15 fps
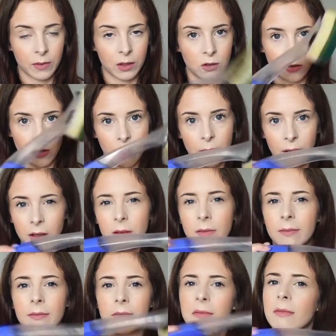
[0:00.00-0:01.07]
scrubber
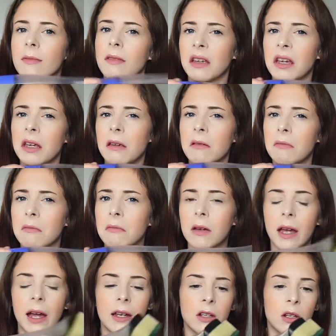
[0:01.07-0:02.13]
thingy
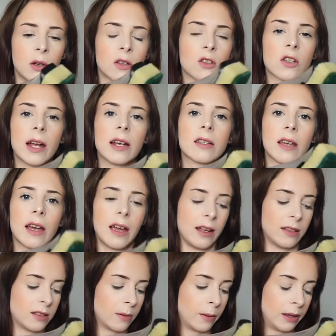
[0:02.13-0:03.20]
and you can change the
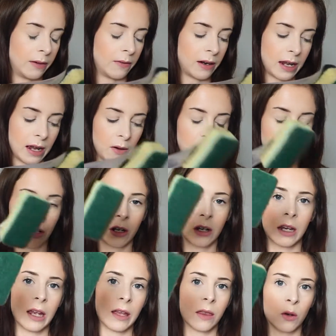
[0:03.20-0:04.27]
heads when they run out and you
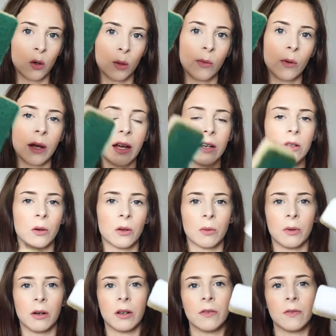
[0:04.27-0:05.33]
can get the normal head or the
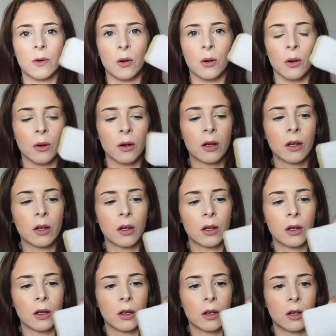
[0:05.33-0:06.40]
one for,
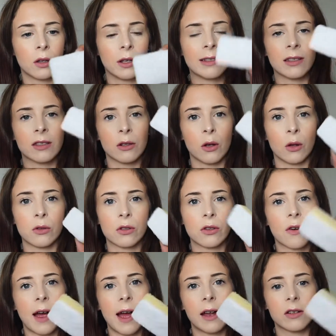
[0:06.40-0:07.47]
this is a
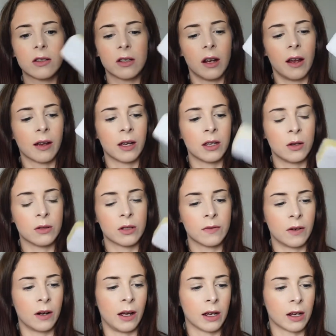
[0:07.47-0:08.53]
non-scratch, so like I use it
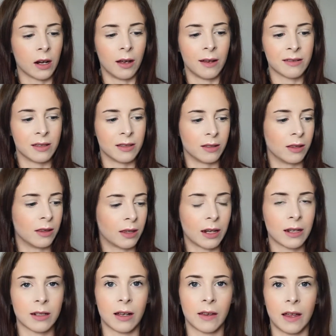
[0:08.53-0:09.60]
for like glasses and
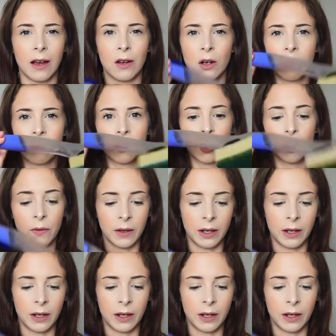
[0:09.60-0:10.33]
things like that and I have two of